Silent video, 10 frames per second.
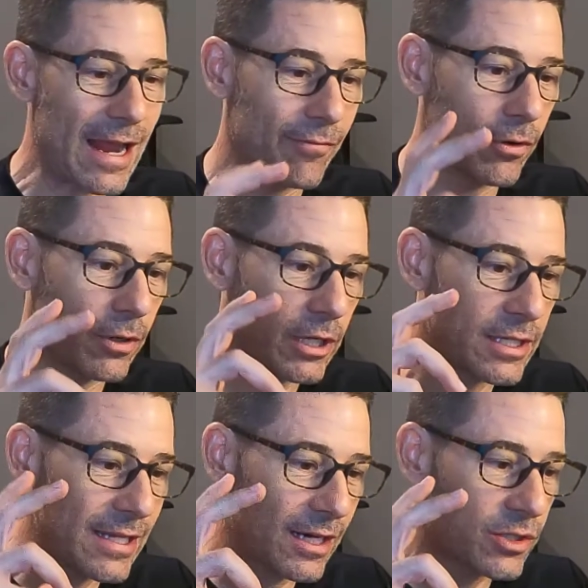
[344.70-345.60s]
never
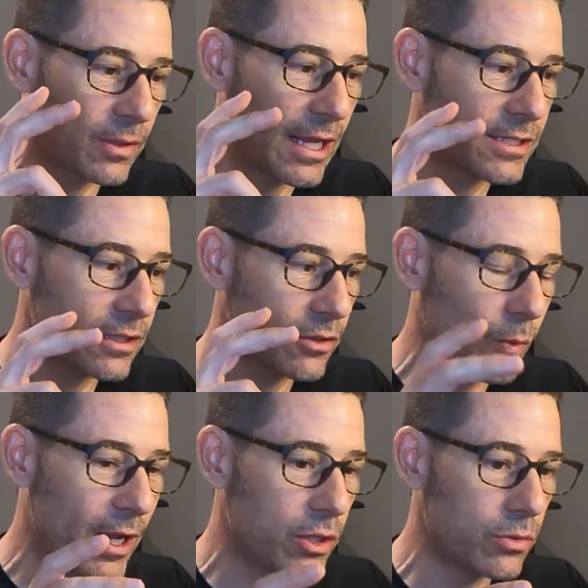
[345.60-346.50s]
contextualized it the
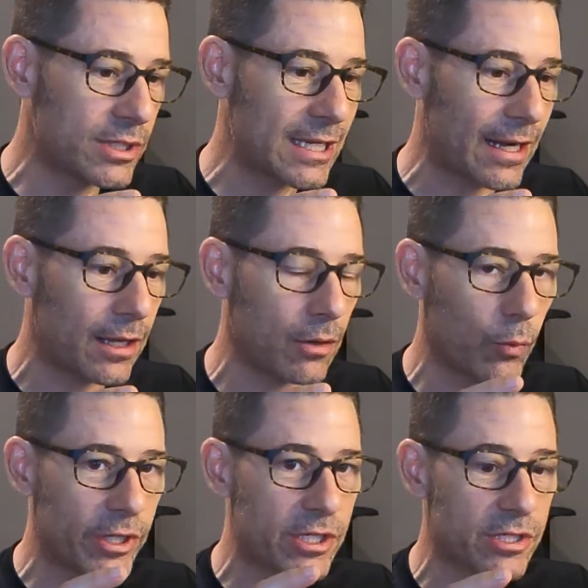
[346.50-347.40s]
way you said it,
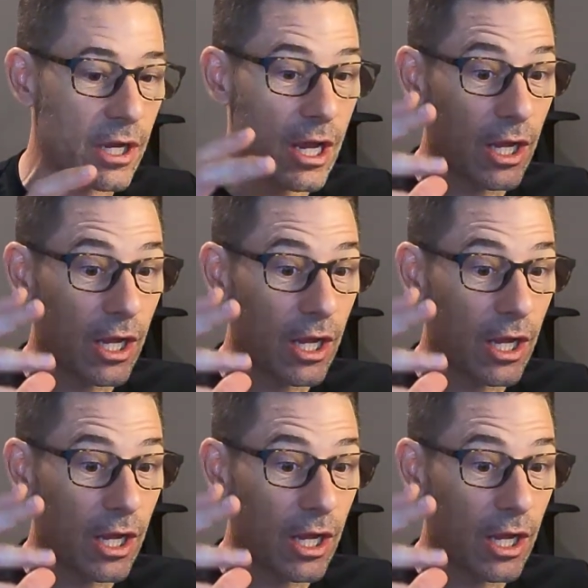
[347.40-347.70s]
which is